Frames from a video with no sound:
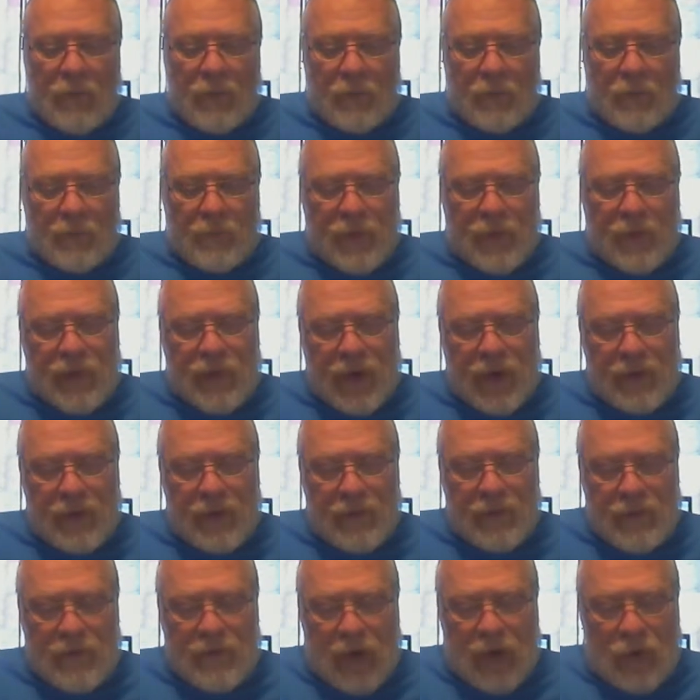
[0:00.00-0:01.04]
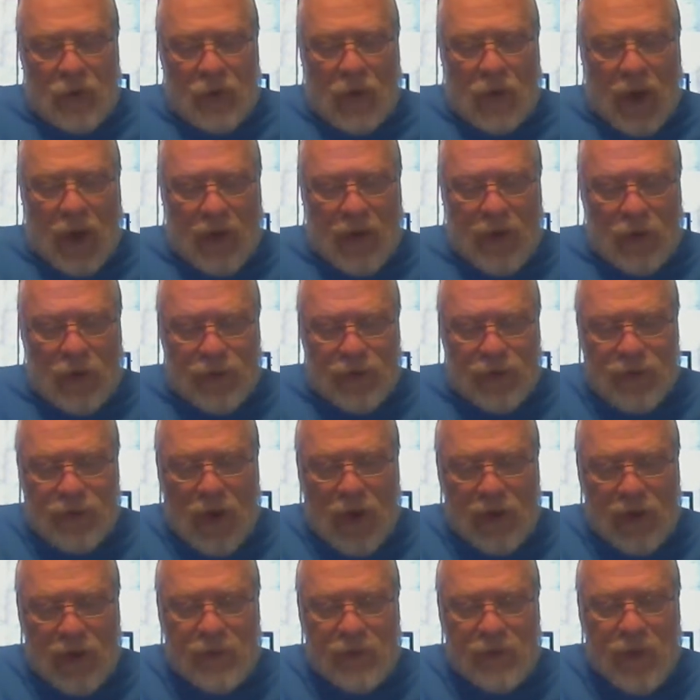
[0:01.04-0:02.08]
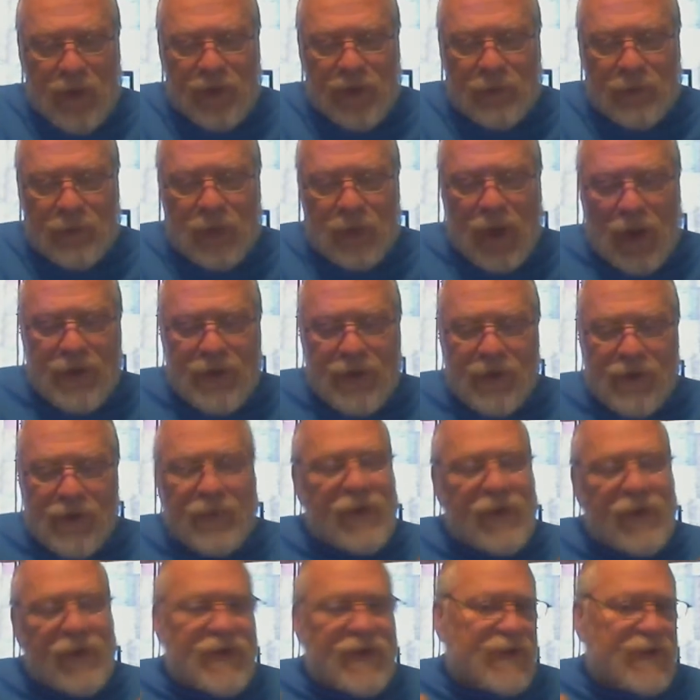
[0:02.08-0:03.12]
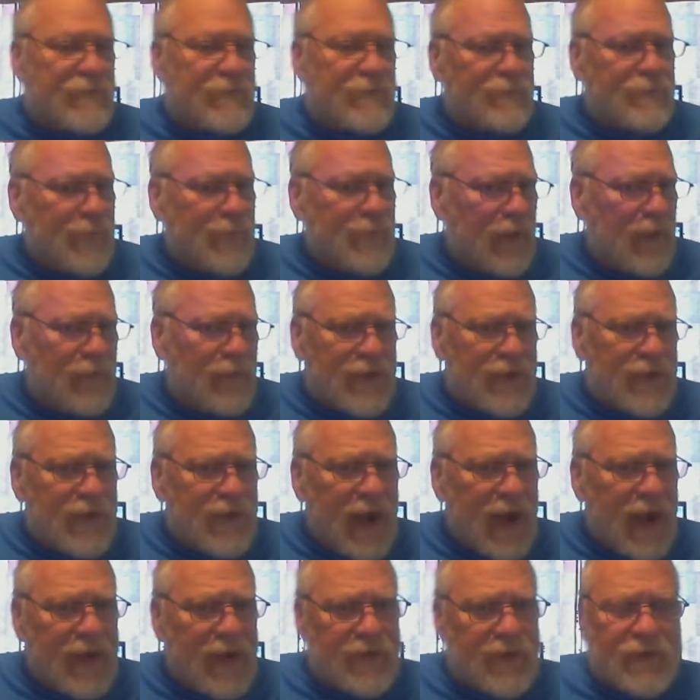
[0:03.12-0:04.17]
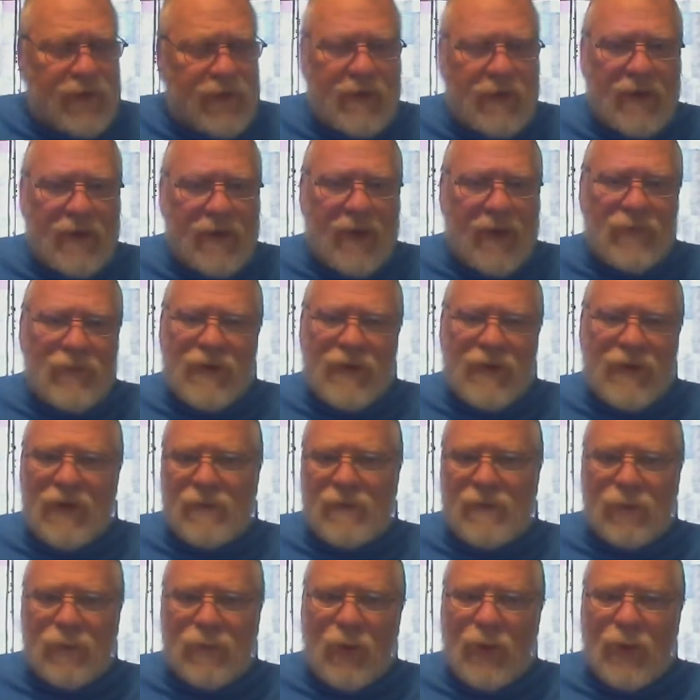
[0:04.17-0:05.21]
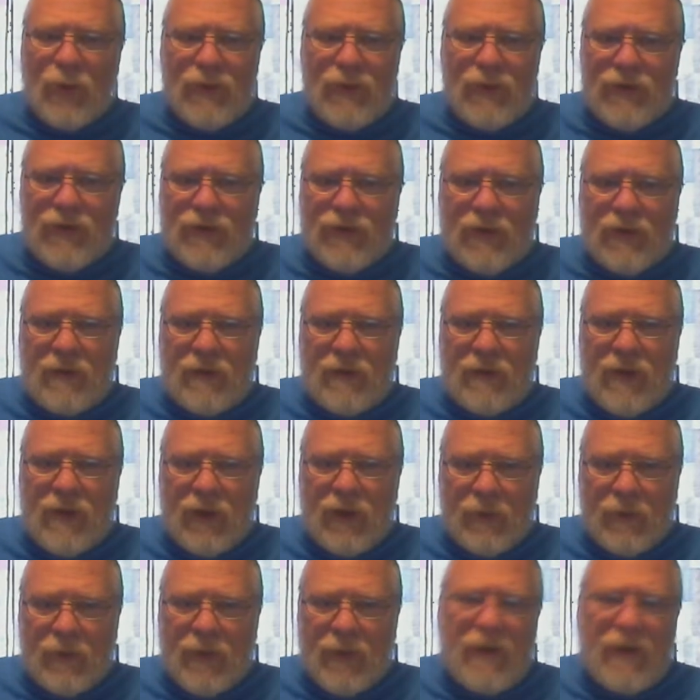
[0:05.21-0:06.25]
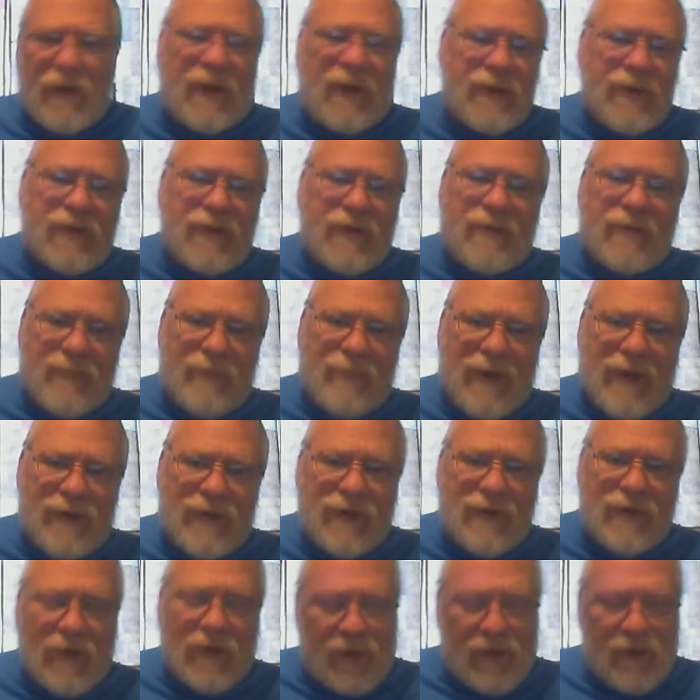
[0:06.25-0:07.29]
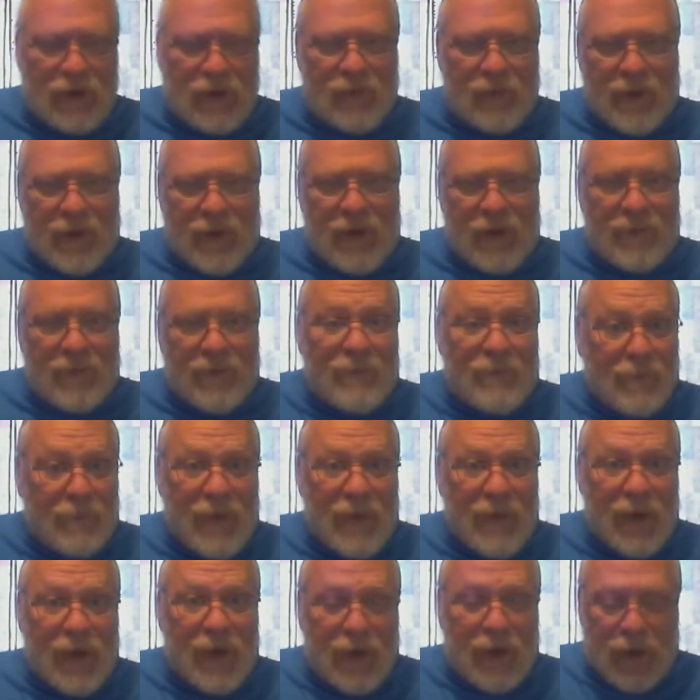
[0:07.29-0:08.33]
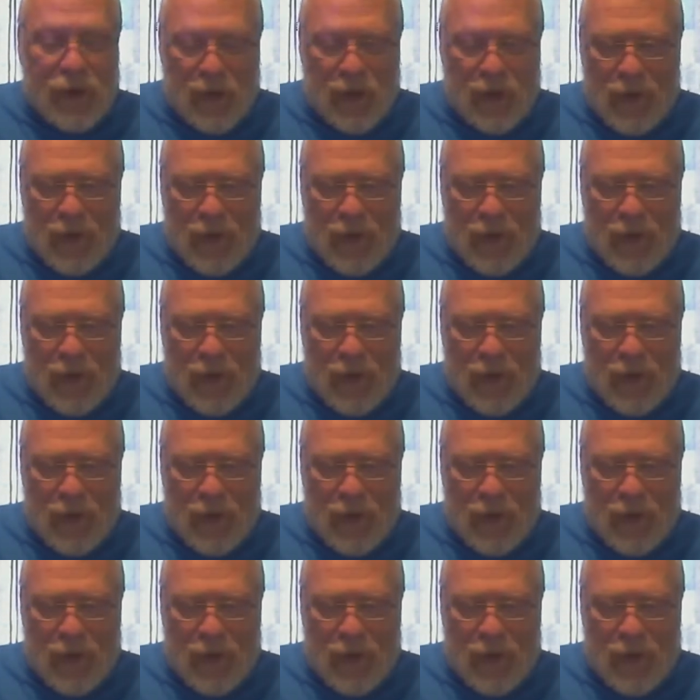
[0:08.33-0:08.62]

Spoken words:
But then, I also talked about the bloods of the saints, and that was explored just a little bit. I just mentioned a little bit a minute ago.